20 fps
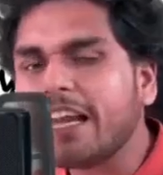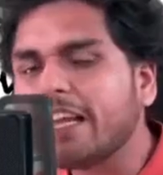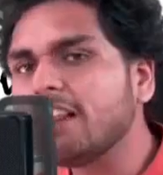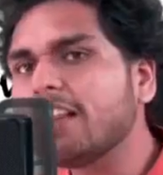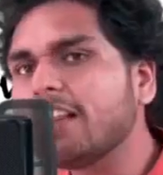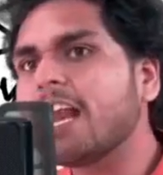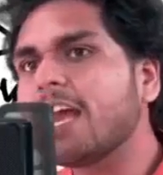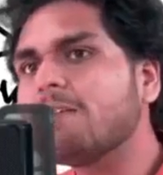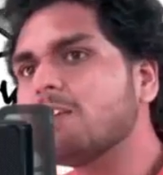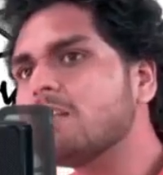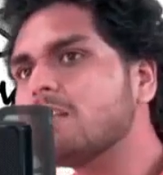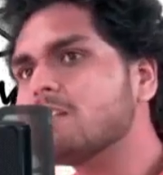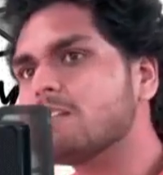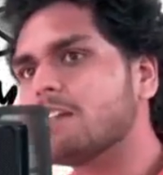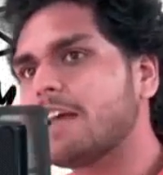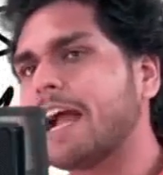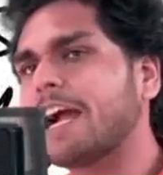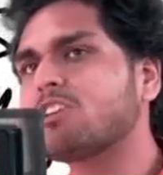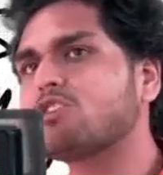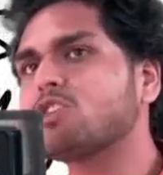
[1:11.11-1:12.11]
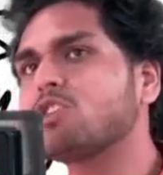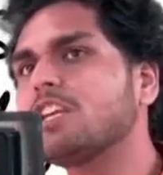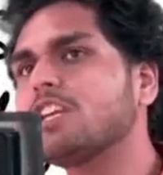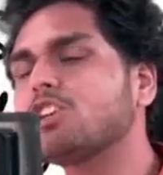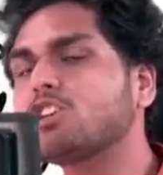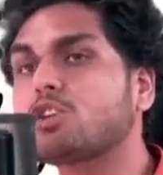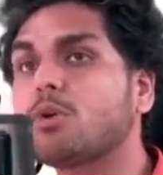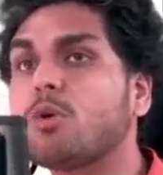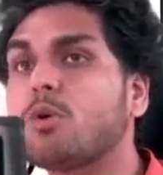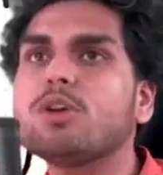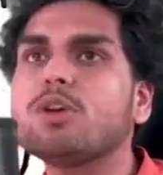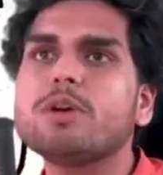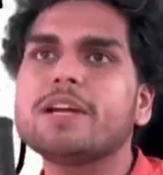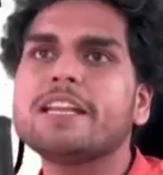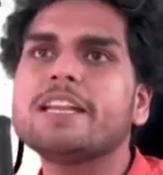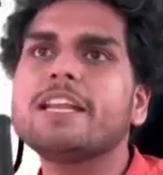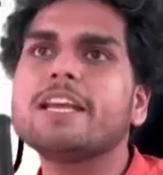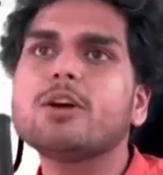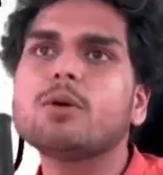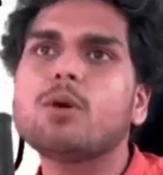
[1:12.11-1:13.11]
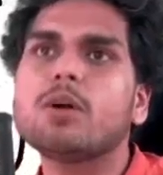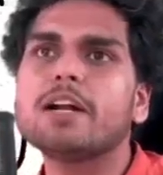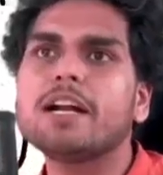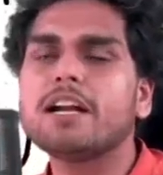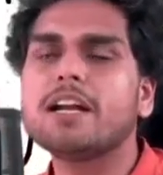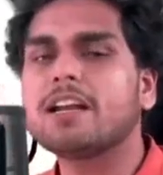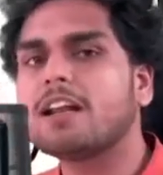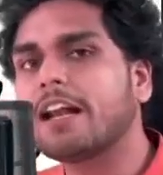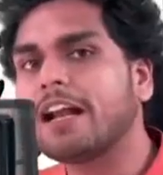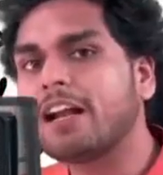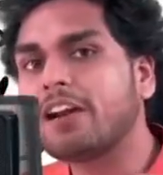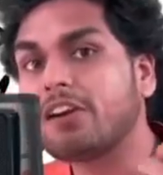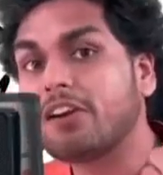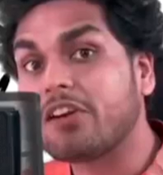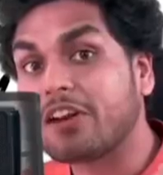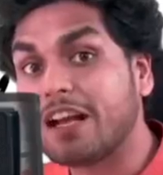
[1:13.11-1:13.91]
and then I will actually show you in the code editor and